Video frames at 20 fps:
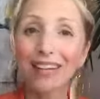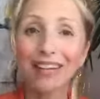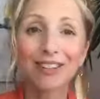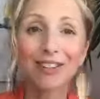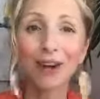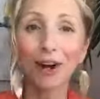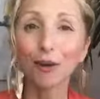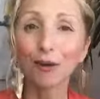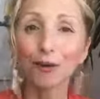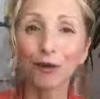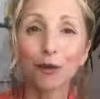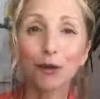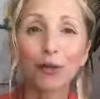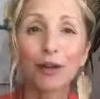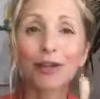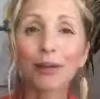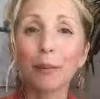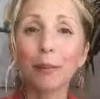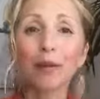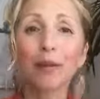It's not truth.
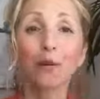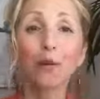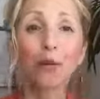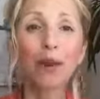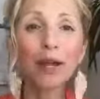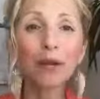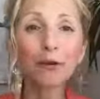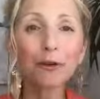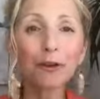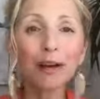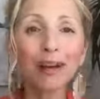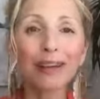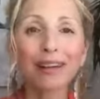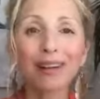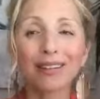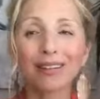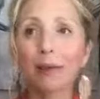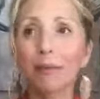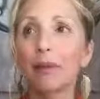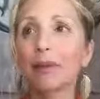It's something that we created.
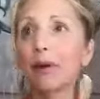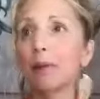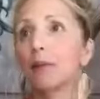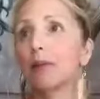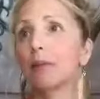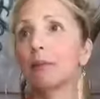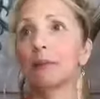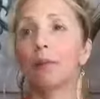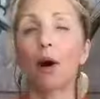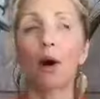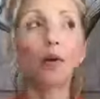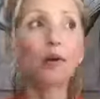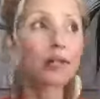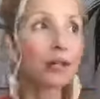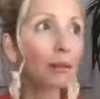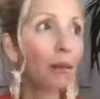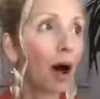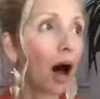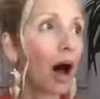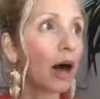It's something that was imposed
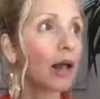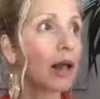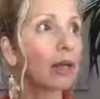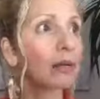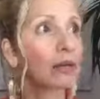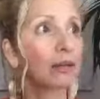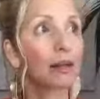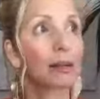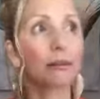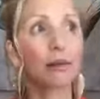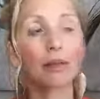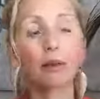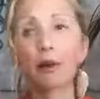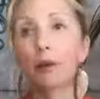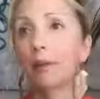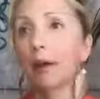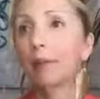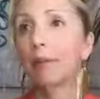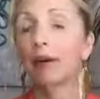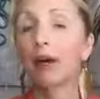upon us. It's something that we
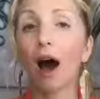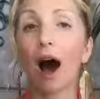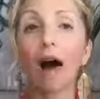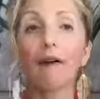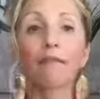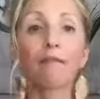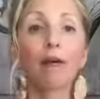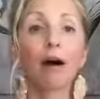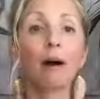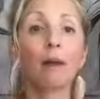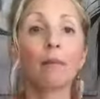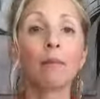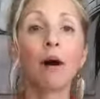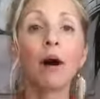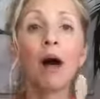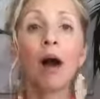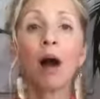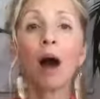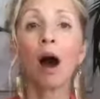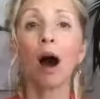maybe got from
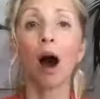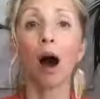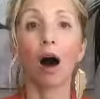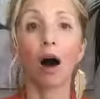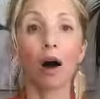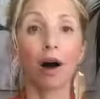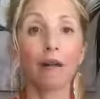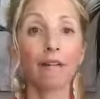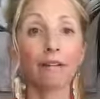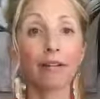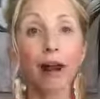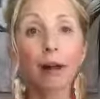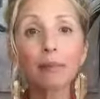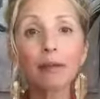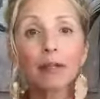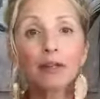our family